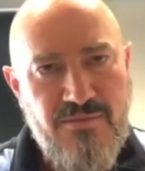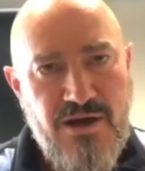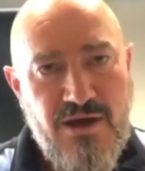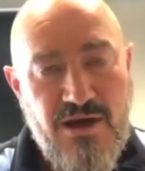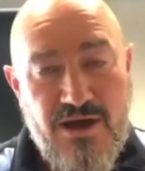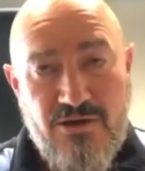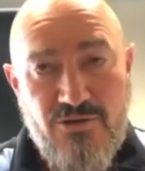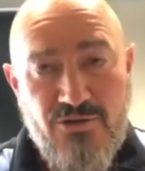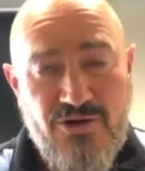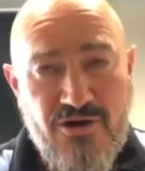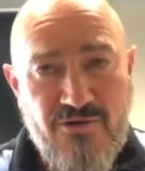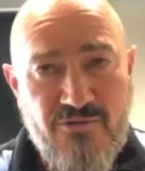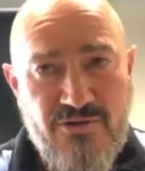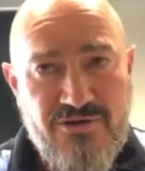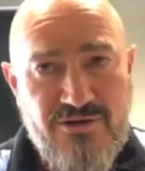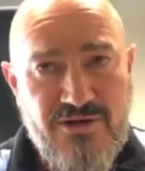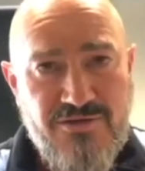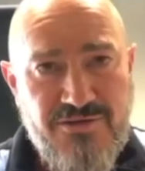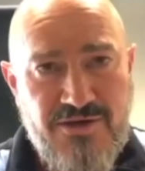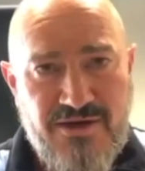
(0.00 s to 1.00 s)
Look, I
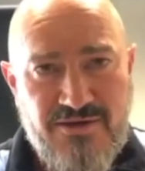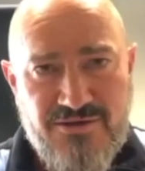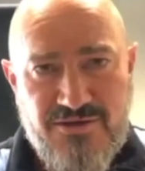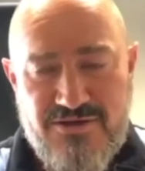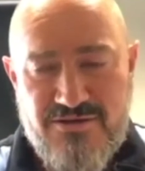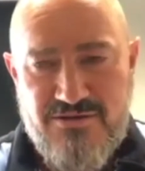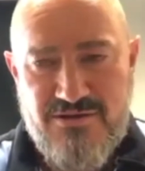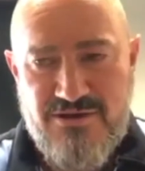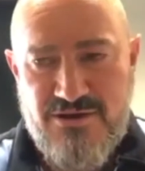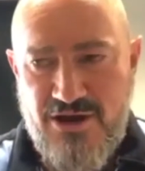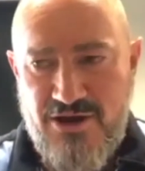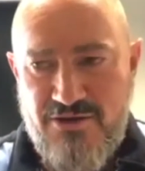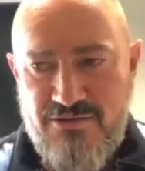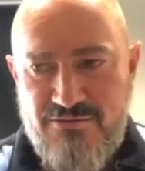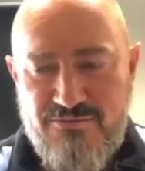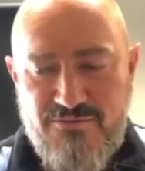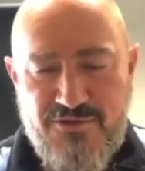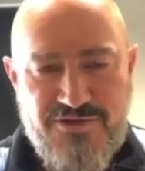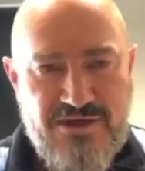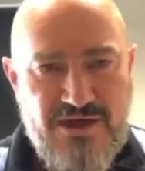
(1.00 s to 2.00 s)
really think that,
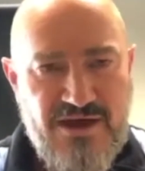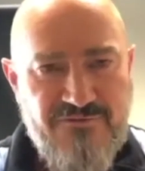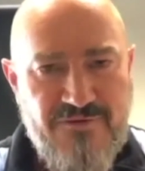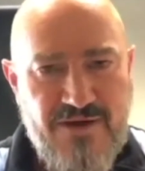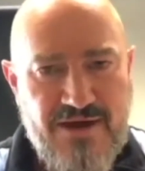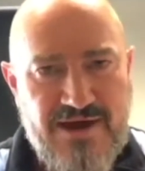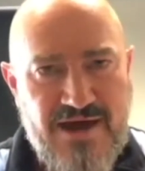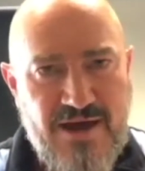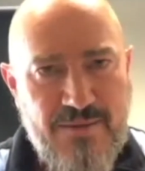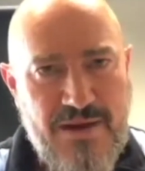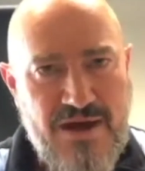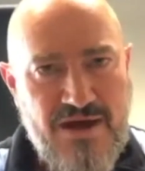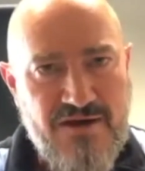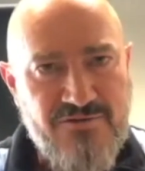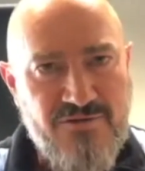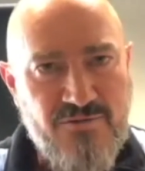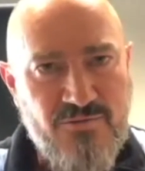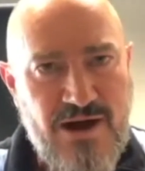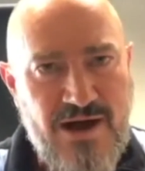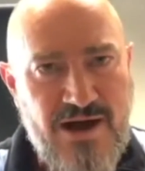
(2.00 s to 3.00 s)
with the FA Cup out
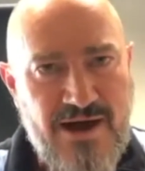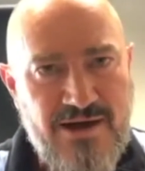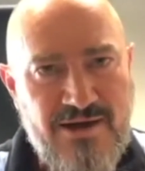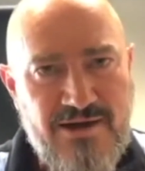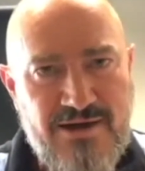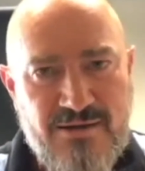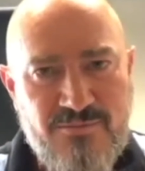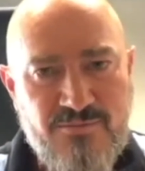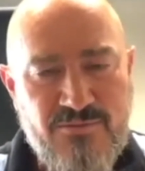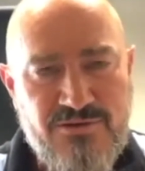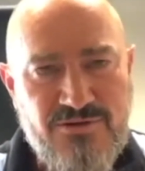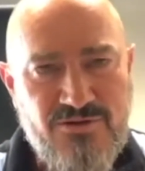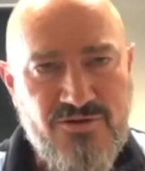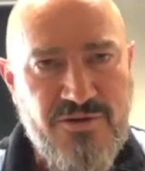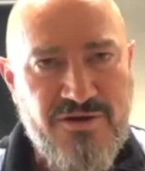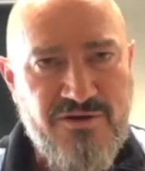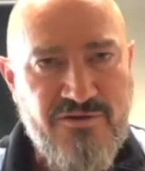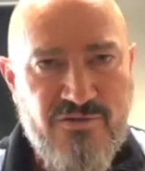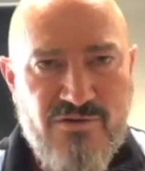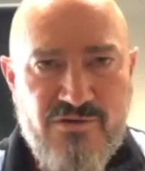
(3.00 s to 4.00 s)
of the way and a little
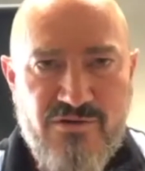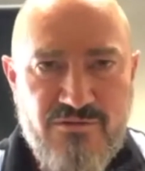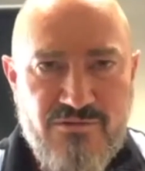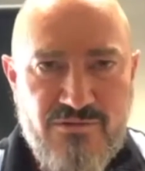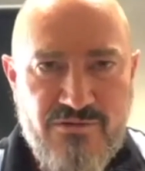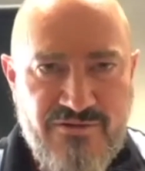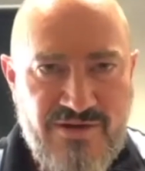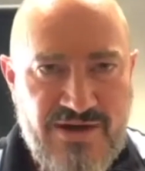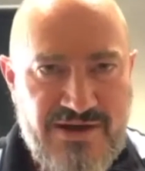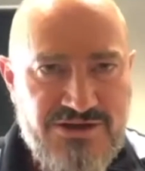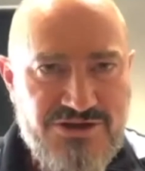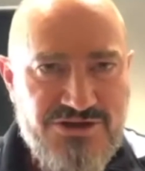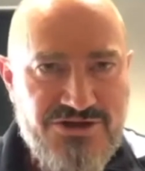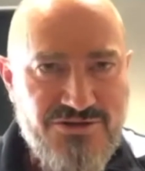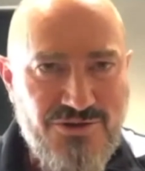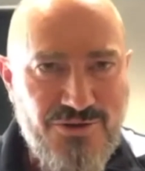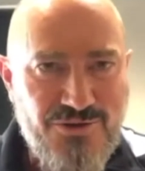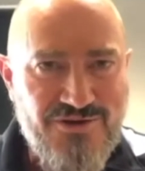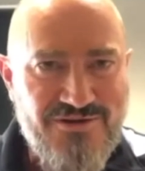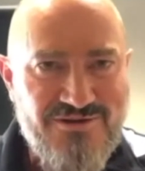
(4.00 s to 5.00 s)
bit of revenge,
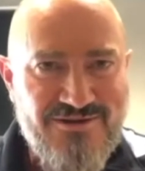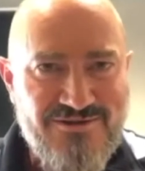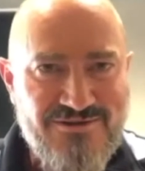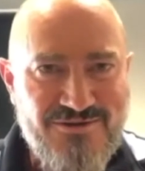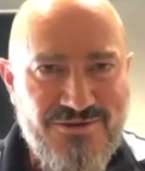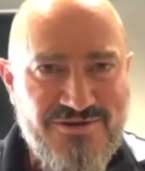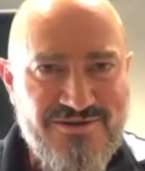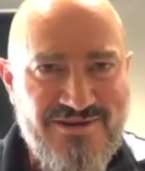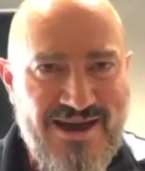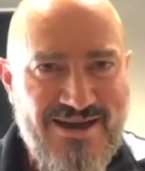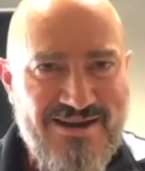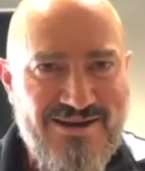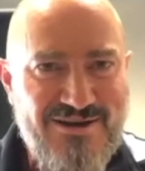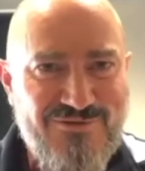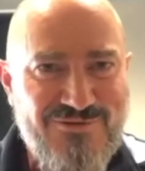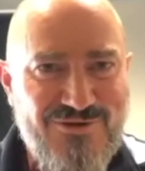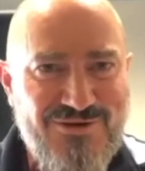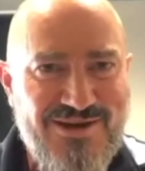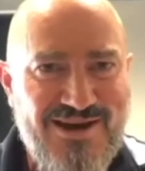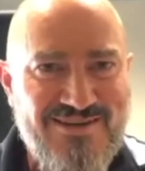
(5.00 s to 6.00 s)
is always handy a
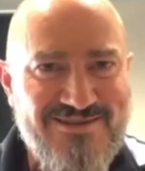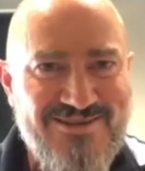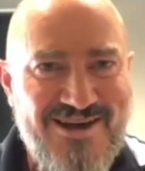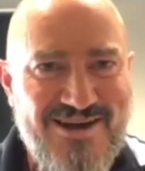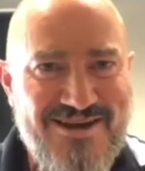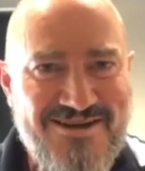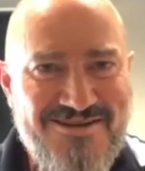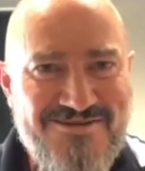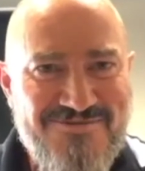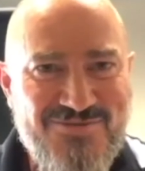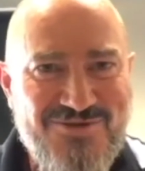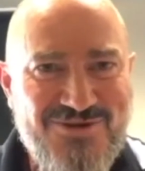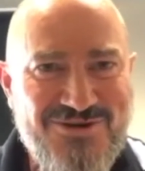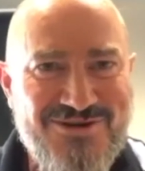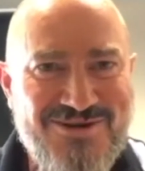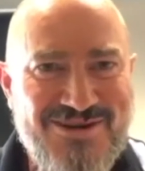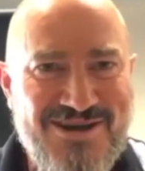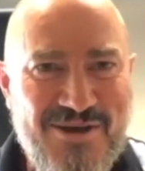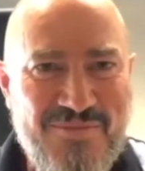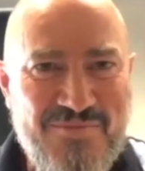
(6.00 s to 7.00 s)
few days later
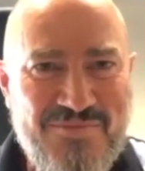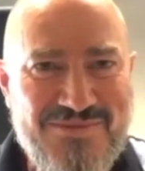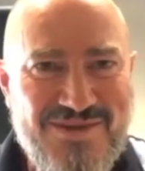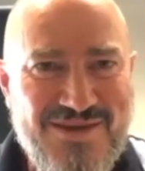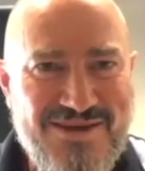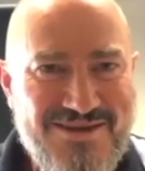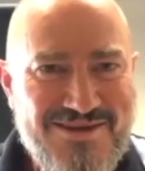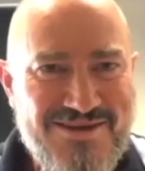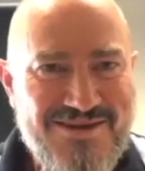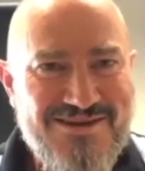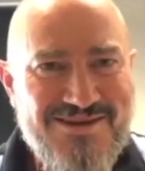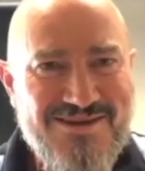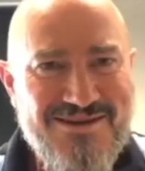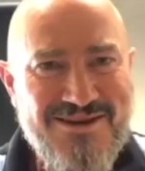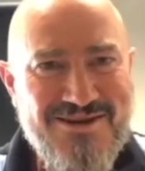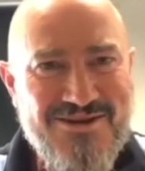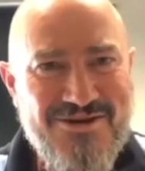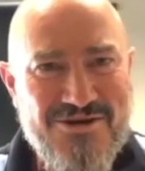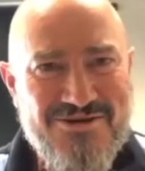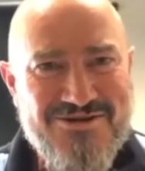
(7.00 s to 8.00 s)
on
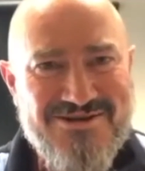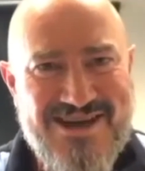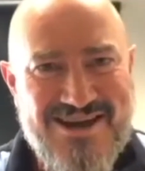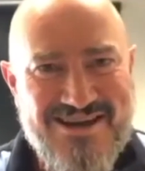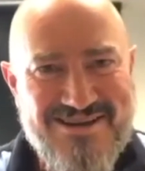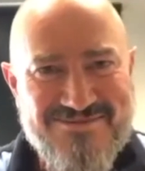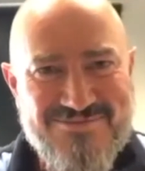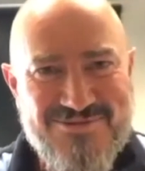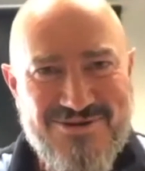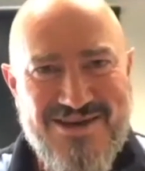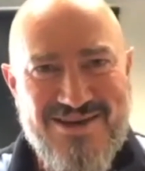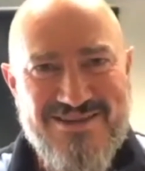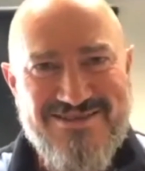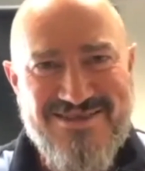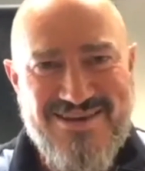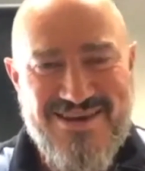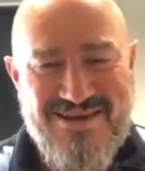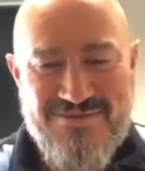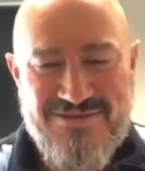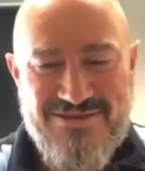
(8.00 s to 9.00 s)
getting knocked out by that
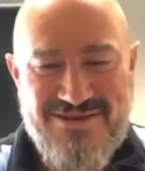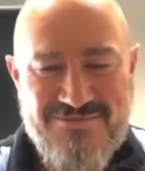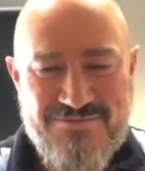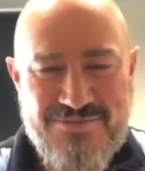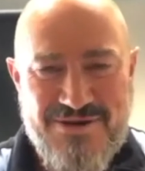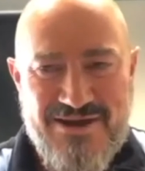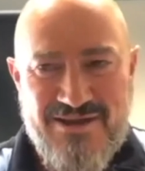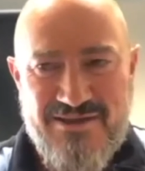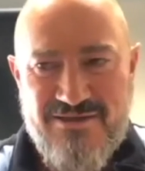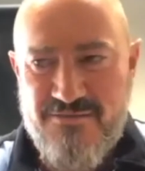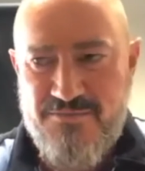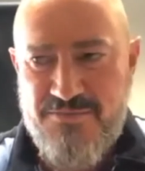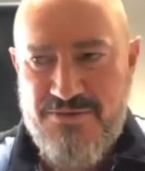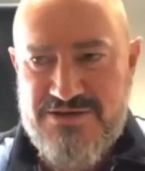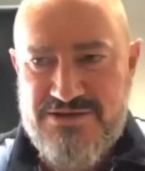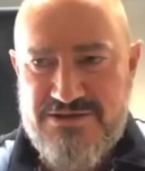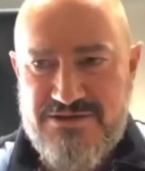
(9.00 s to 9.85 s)
team and then beating them. But